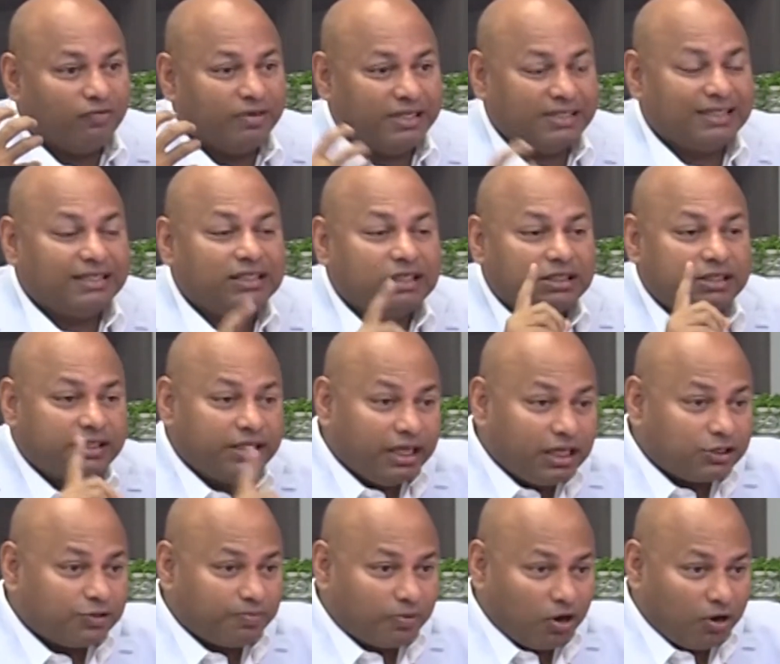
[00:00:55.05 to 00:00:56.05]
is it the
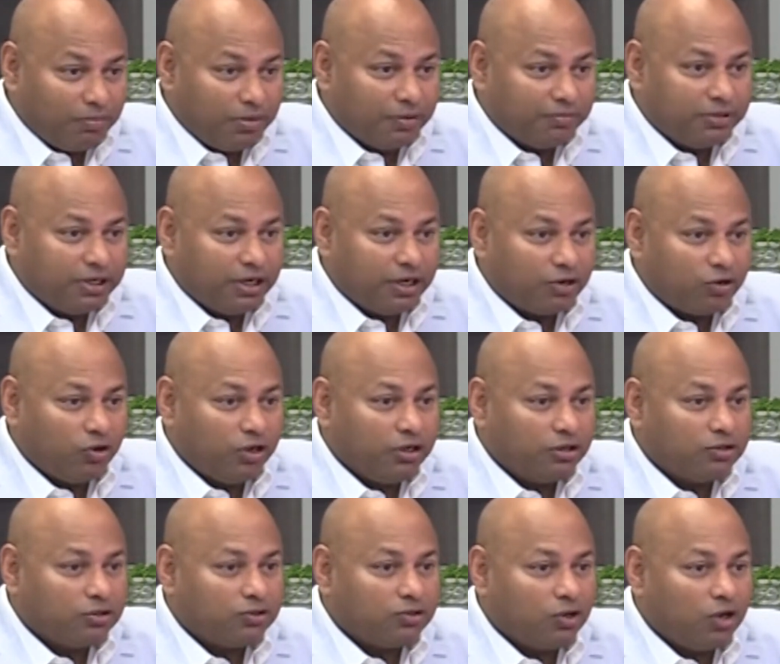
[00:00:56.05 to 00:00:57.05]
sales problem they are going
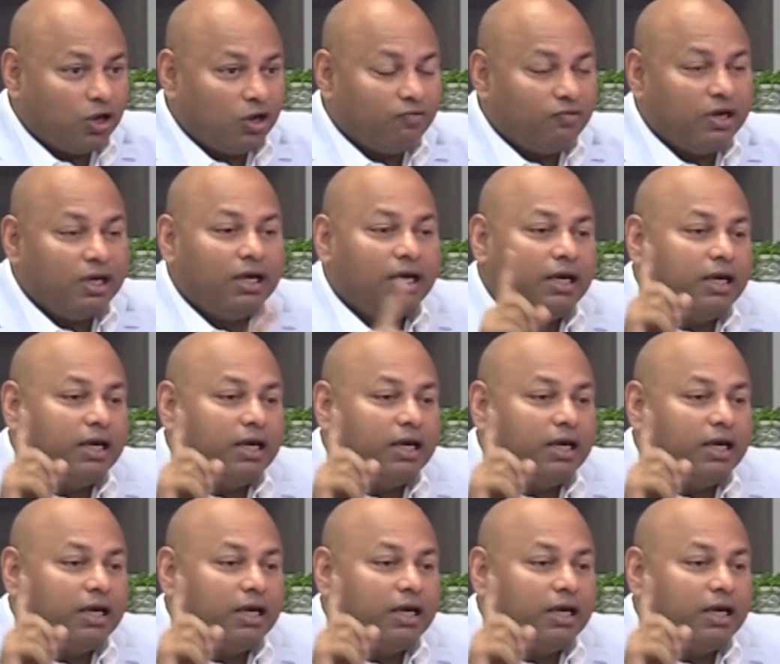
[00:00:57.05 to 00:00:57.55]
to solve